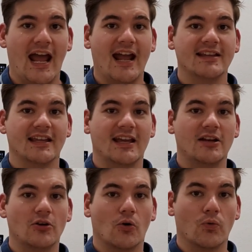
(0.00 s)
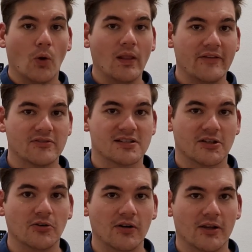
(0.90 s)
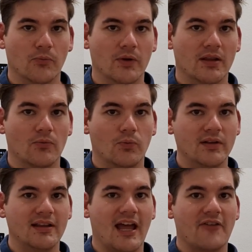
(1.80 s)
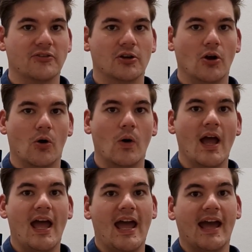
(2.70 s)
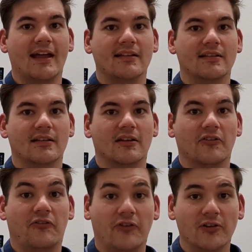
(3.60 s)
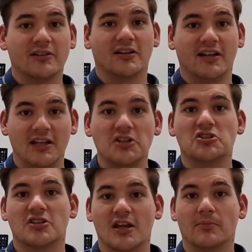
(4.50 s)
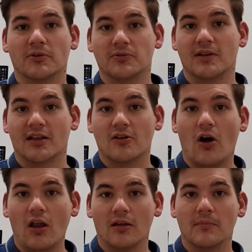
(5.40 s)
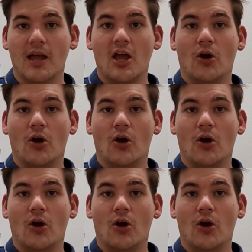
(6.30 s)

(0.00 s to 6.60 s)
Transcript: and in row-level security, we wouldn't have to go and filter each table to that column,